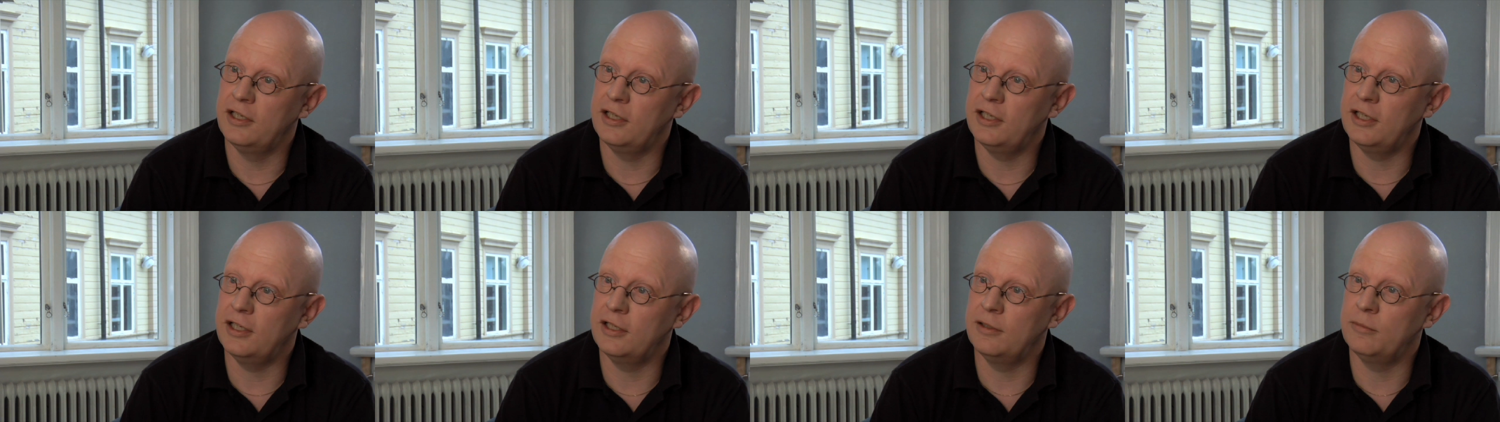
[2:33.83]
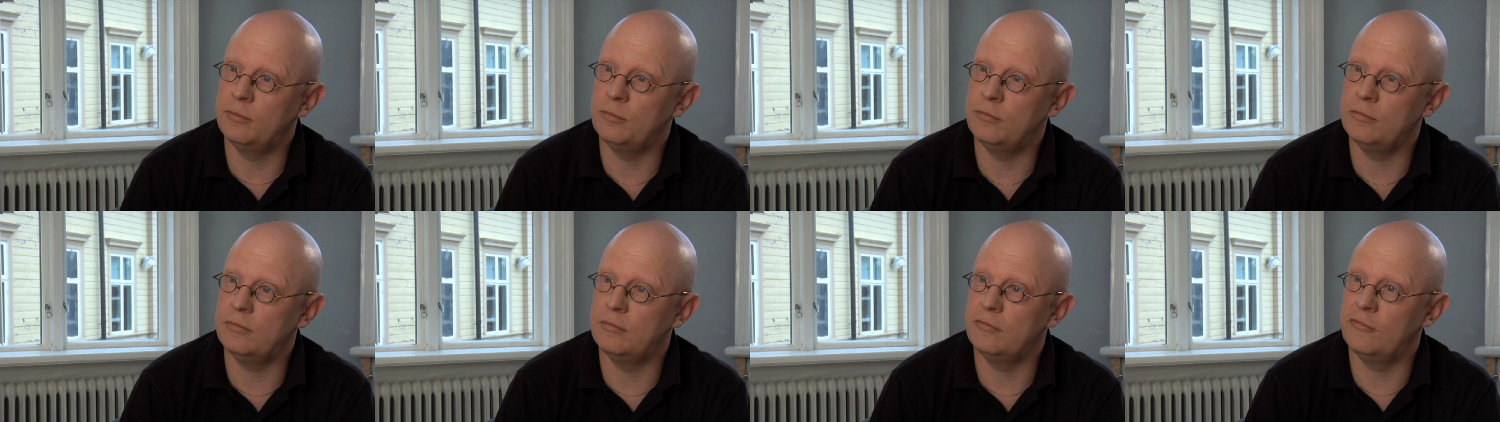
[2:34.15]

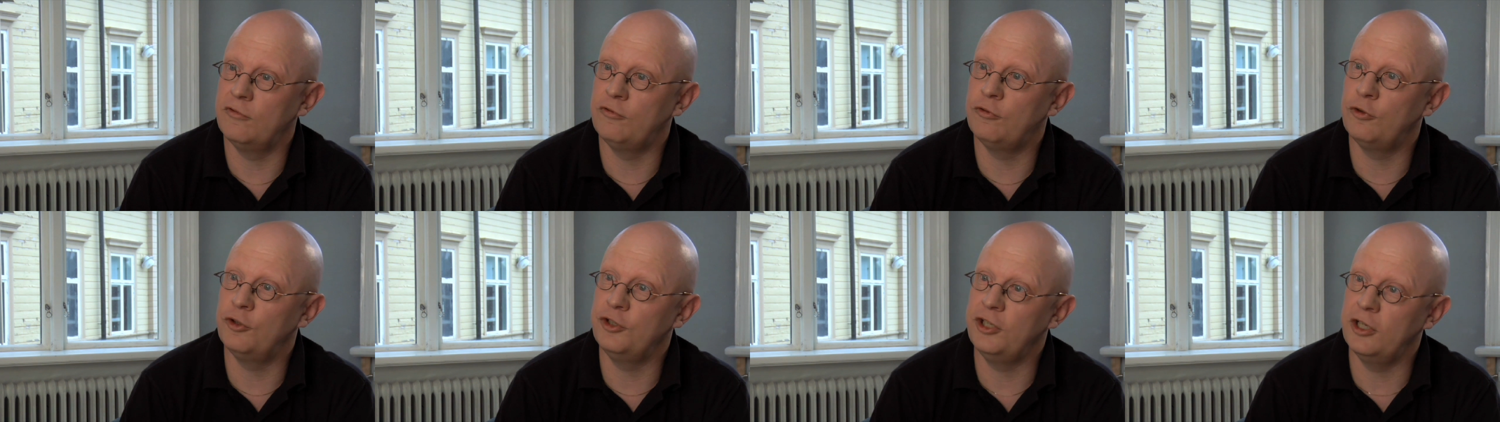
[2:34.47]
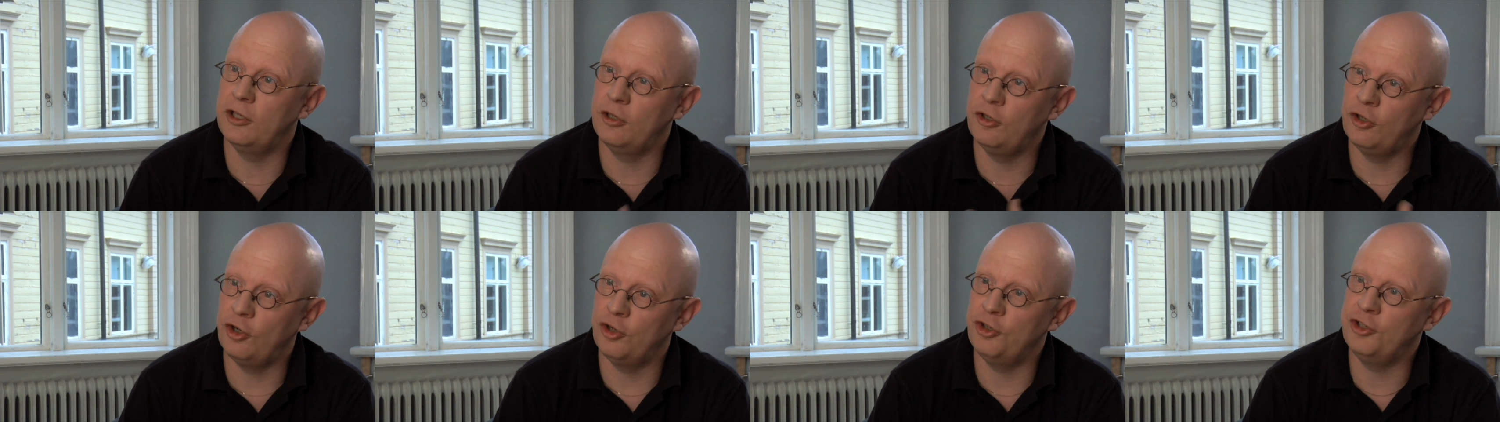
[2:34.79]
For
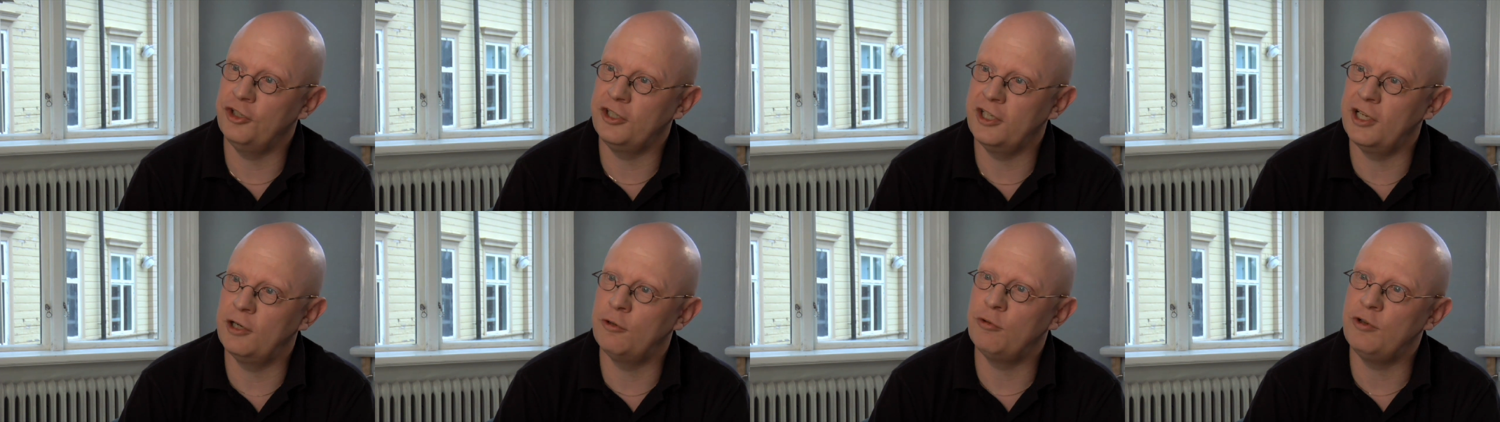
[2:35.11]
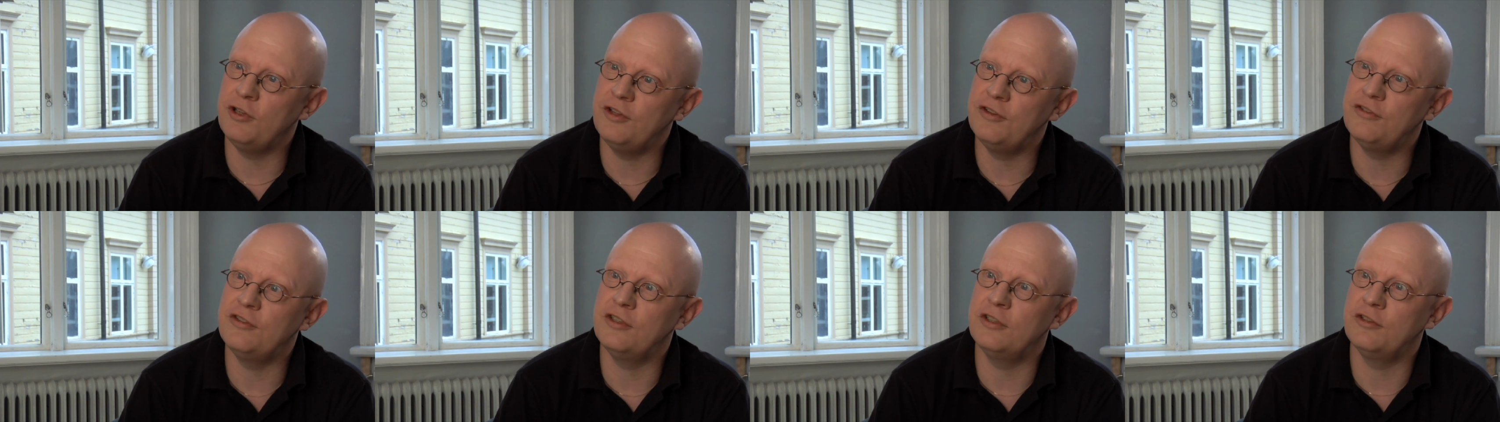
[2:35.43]
geological
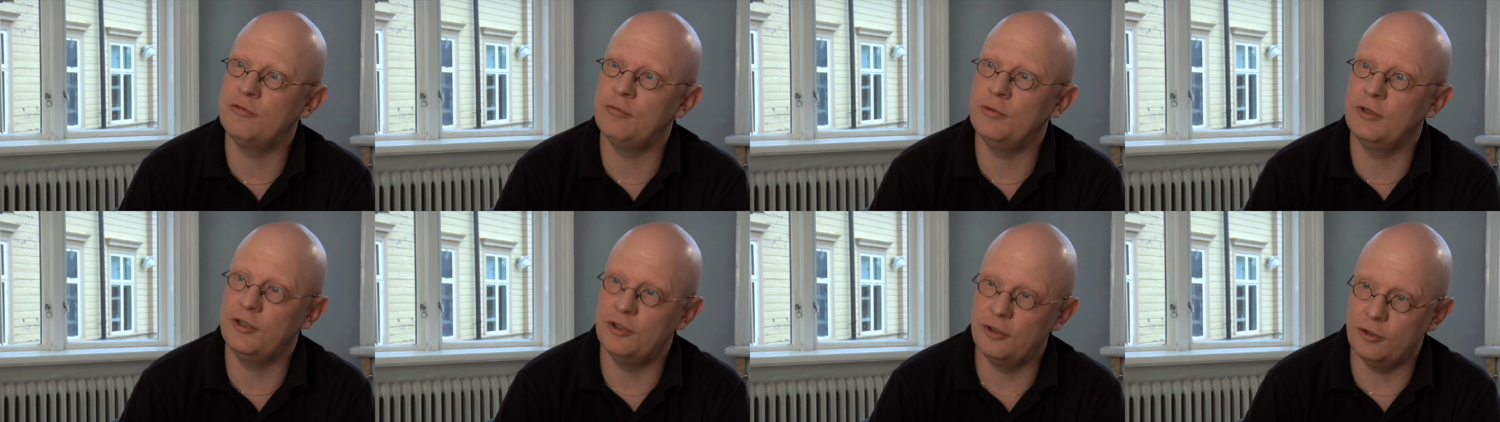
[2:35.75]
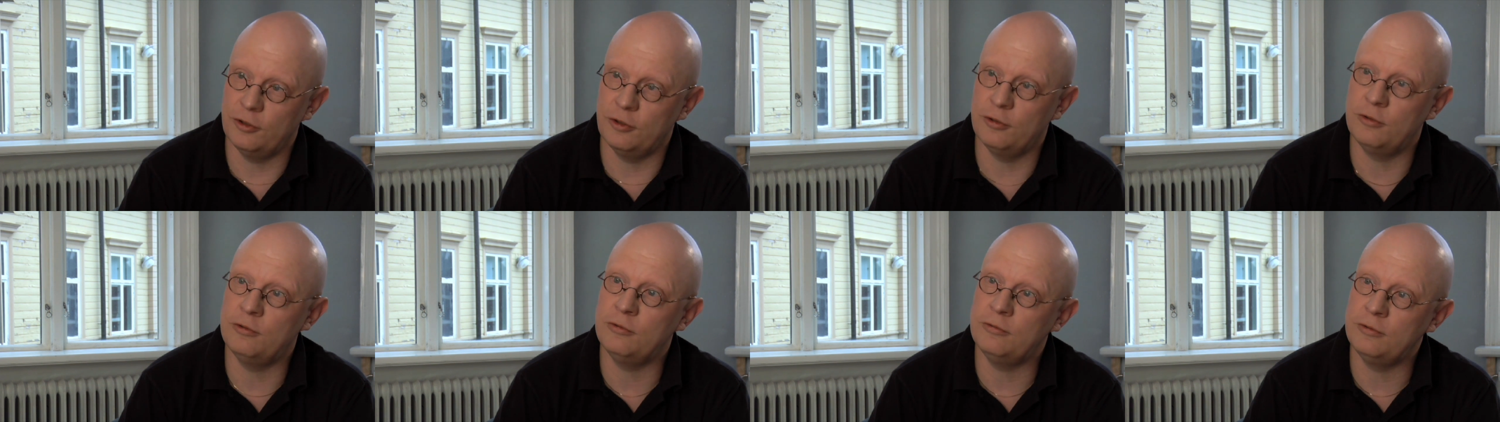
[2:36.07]
reasons, we
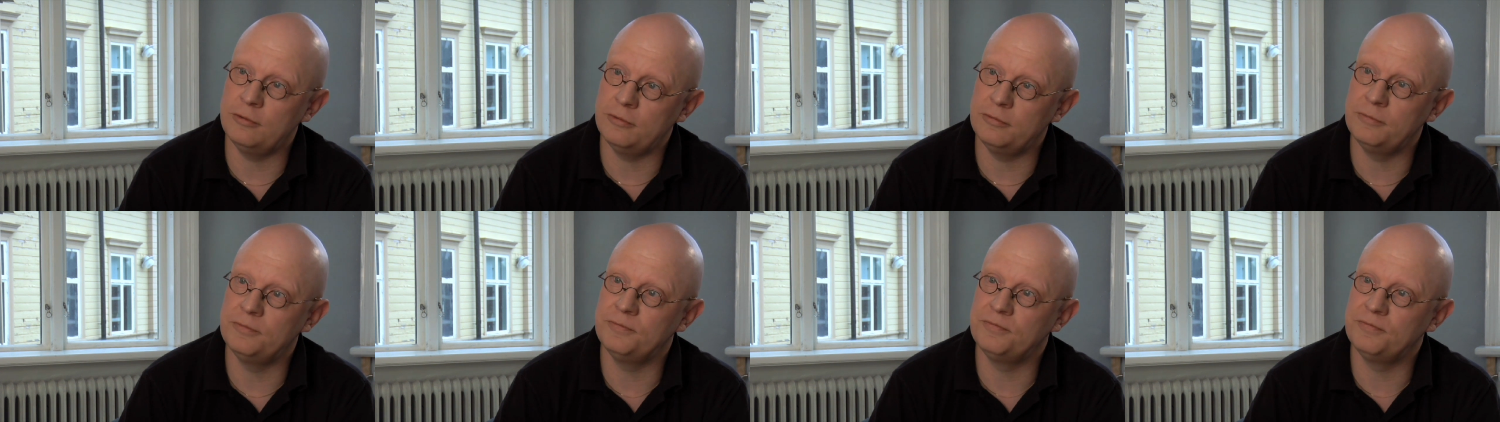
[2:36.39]
know